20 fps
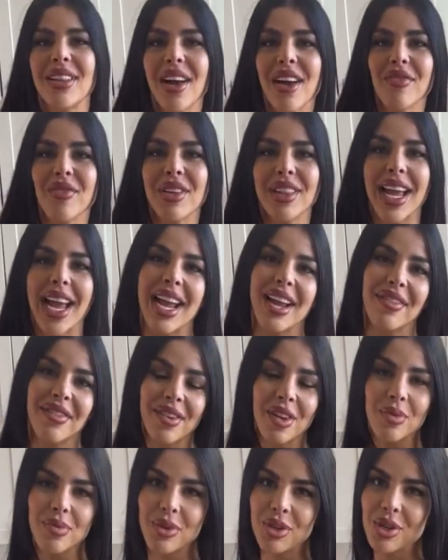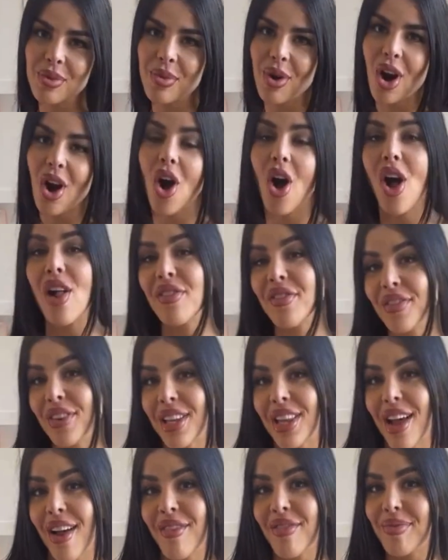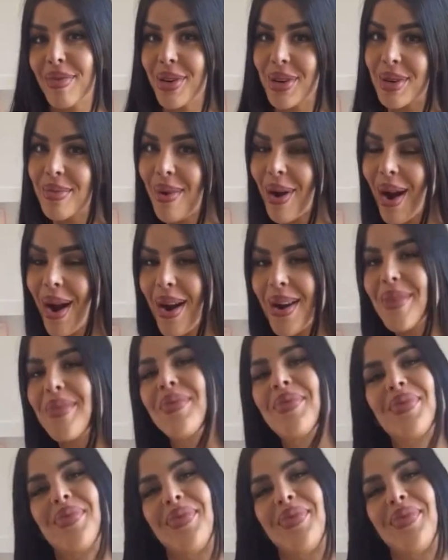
Love with A F L Beauty Bar, All For Love Beauty Bar.